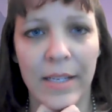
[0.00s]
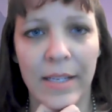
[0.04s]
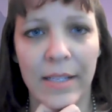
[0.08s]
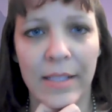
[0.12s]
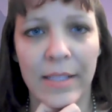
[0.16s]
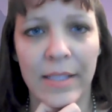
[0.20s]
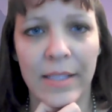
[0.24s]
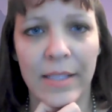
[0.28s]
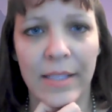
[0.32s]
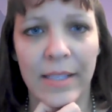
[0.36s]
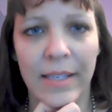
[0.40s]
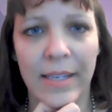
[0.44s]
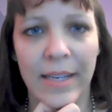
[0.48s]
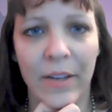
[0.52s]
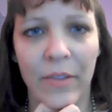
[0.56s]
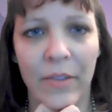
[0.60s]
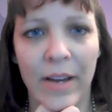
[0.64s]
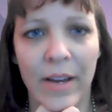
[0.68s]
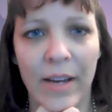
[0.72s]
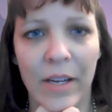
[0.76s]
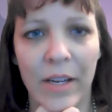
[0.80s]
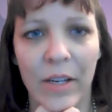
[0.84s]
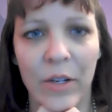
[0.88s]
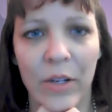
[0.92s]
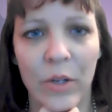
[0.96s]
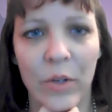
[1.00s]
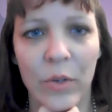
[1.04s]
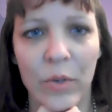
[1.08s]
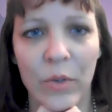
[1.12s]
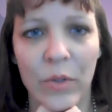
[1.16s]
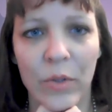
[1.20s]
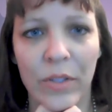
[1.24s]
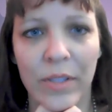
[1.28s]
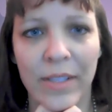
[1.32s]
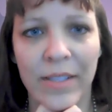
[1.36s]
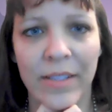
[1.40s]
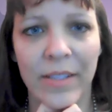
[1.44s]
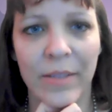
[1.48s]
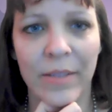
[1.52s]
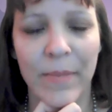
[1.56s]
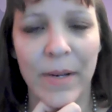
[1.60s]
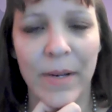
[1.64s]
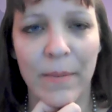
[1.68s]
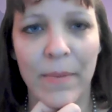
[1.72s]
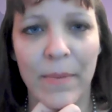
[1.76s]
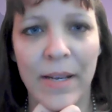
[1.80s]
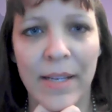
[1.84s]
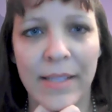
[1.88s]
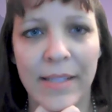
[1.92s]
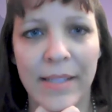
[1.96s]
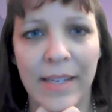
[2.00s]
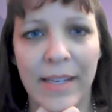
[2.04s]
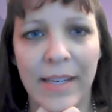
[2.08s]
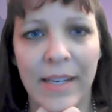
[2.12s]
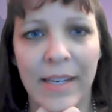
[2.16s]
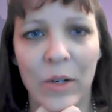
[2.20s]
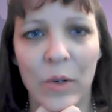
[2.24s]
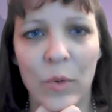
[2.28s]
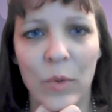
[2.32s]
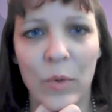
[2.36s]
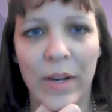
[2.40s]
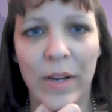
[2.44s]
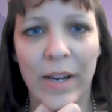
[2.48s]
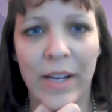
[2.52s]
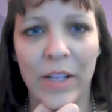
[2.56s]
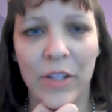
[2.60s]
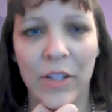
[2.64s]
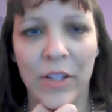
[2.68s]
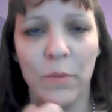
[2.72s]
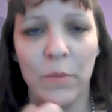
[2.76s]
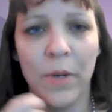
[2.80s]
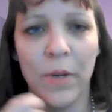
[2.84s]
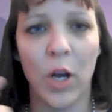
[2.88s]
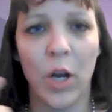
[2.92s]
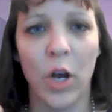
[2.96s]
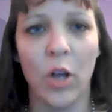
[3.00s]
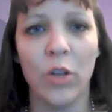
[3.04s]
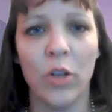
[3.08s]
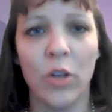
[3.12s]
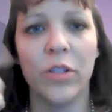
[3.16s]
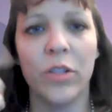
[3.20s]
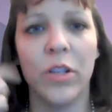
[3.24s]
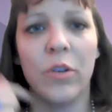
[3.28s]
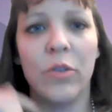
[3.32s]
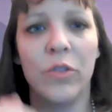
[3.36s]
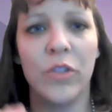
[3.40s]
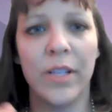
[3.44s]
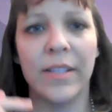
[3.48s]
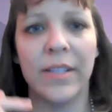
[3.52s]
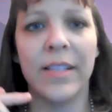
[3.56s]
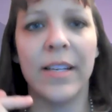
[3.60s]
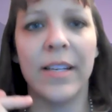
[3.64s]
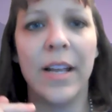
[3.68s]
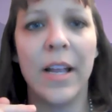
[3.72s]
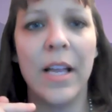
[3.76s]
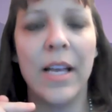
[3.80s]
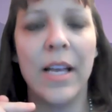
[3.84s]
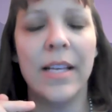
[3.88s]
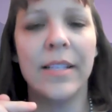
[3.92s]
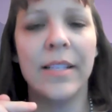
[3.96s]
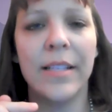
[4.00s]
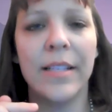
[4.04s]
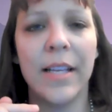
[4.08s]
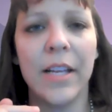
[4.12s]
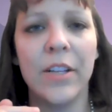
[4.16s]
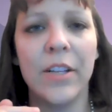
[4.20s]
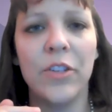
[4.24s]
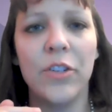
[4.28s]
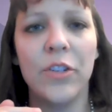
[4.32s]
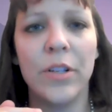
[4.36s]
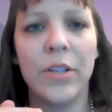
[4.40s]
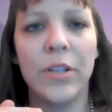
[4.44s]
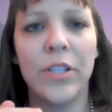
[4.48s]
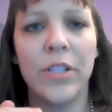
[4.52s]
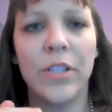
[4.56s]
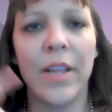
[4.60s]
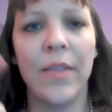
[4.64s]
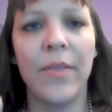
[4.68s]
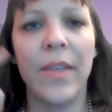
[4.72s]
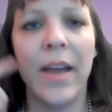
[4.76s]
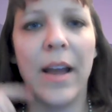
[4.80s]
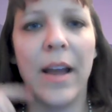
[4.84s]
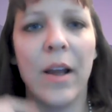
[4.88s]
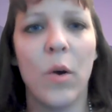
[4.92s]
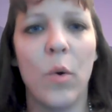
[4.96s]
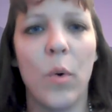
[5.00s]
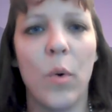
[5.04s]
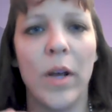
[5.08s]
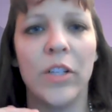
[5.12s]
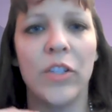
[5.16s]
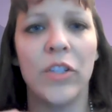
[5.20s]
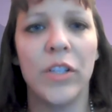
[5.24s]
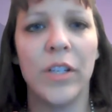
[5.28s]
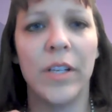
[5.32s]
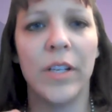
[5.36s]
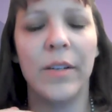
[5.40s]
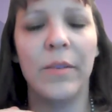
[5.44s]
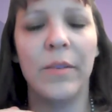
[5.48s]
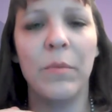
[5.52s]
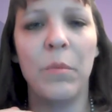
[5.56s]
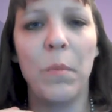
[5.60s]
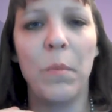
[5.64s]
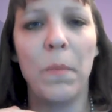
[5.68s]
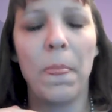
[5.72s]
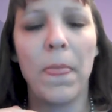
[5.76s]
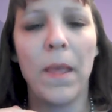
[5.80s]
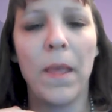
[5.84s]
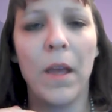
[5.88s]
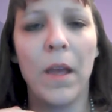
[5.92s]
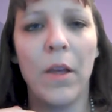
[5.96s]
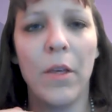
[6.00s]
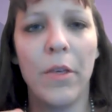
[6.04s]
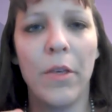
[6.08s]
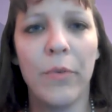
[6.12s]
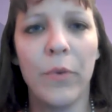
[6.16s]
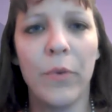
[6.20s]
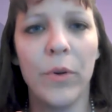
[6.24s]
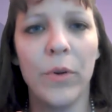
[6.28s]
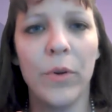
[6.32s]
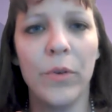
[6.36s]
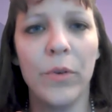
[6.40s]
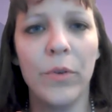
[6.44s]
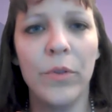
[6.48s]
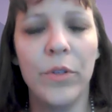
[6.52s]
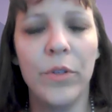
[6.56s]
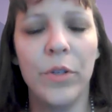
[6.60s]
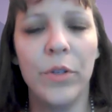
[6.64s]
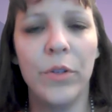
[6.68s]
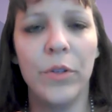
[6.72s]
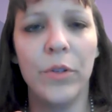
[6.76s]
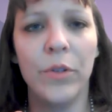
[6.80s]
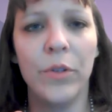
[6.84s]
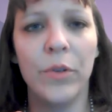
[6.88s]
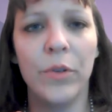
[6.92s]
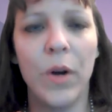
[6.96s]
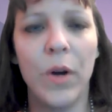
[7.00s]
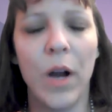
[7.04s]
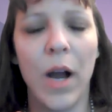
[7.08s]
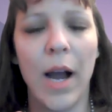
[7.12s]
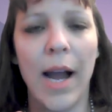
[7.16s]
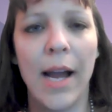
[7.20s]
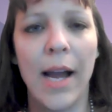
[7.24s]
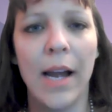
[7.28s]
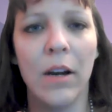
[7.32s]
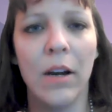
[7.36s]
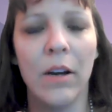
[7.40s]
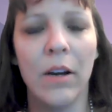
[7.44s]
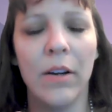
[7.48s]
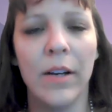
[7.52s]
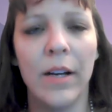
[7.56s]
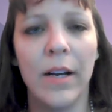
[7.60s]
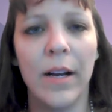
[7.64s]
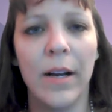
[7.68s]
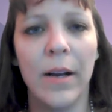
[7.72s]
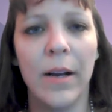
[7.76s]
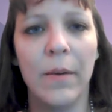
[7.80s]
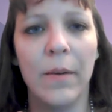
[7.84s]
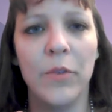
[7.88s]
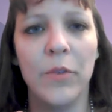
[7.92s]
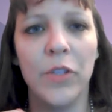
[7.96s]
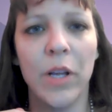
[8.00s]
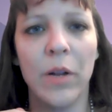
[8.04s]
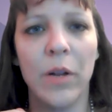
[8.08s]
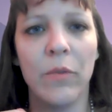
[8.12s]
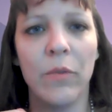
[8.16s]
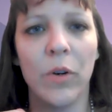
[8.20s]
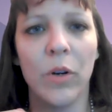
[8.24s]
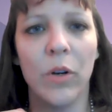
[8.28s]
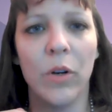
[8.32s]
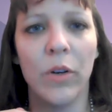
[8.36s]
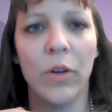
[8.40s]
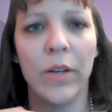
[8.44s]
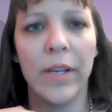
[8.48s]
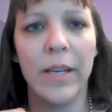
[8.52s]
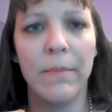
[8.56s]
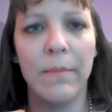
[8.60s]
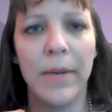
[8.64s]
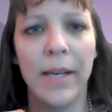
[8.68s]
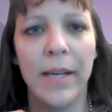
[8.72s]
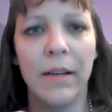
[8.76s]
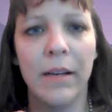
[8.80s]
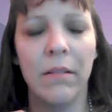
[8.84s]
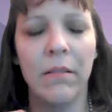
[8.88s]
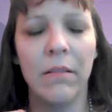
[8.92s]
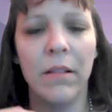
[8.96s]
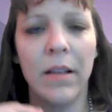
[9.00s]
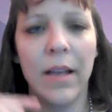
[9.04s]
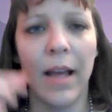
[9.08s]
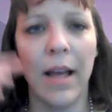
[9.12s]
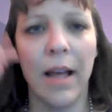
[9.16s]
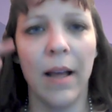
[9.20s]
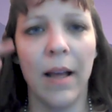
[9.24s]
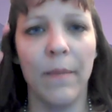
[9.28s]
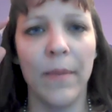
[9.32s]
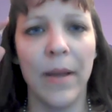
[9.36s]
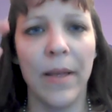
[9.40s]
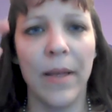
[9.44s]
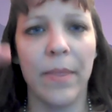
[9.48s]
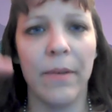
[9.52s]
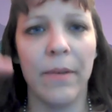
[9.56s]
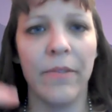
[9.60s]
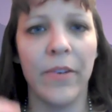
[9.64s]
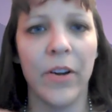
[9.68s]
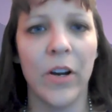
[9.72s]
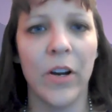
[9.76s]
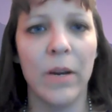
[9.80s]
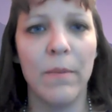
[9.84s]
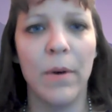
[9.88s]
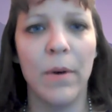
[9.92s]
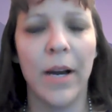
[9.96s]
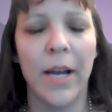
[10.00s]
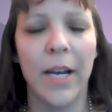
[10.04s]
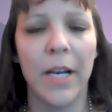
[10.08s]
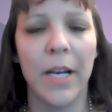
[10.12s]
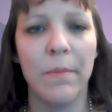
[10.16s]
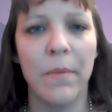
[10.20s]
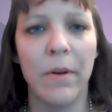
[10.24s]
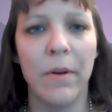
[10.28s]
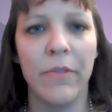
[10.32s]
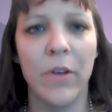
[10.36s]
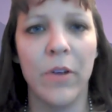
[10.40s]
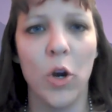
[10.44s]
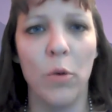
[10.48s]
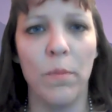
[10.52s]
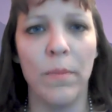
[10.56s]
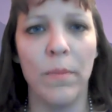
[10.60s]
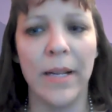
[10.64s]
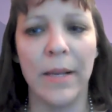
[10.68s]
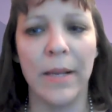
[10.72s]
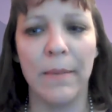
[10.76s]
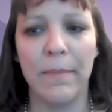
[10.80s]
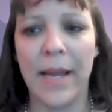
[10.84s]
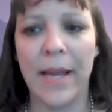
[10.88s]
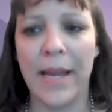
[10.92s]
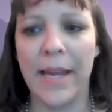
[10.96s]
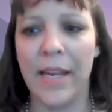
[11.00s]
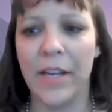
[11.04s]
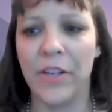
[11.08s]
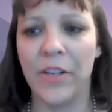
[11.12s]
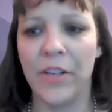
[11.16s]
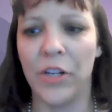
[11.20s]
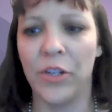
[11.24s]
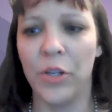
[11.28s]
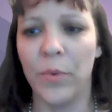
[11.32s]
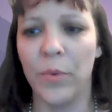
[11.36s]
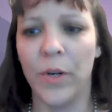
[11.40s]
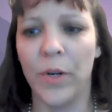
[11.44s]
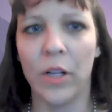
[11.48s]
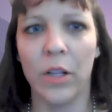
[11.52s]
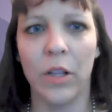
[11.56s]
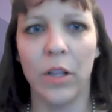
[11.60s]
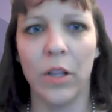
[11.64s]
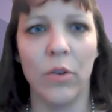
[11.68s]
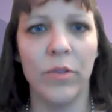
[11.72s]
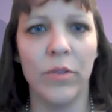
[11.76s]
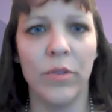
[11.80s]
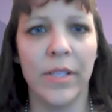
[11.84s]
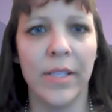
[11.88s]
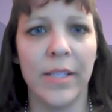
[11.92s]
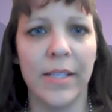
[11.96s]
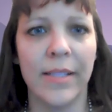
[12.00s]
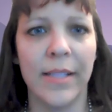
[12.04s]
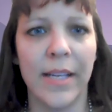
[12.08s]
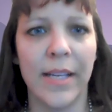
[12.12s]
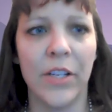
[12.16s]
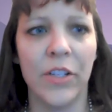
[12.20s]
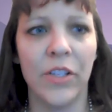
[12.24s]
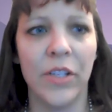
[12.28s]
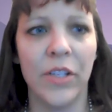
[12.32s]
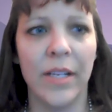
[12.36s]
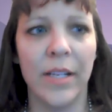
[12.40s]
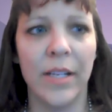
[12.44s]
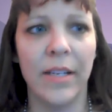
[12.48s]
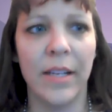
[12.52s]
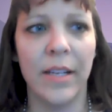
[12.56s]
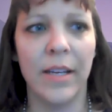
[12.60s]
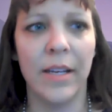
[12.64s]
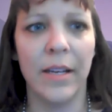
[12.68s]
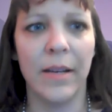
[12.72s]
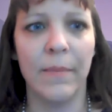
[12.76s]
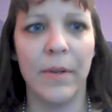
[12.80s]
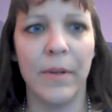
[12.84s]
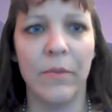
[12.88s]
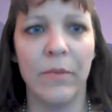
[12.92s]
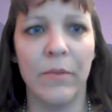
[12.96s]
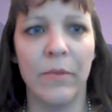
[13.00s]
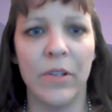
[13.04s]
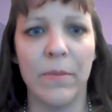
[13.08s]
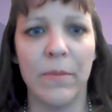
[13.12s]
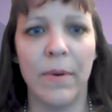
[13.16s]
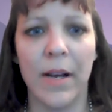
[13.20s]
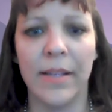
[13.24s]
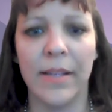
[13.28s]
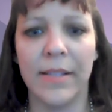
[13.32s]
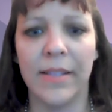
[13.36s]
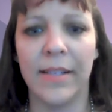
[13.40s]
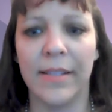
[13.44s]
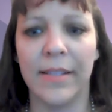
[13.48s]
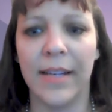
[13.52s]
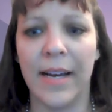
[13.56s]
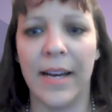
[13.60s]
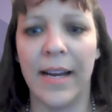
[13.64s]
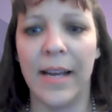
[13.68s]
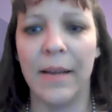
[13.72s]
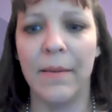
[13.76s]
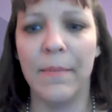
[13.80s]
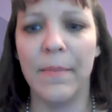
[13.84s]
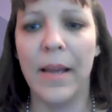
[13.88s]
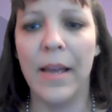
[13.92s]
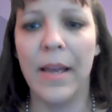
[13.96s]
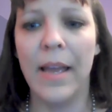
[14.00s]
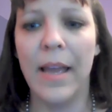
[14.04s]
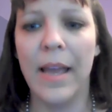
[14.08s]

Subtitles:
see how that goes. It's my best answer, but also just send that question through to our general email at the very bottom of the opening page. I do want to close this session in response to time.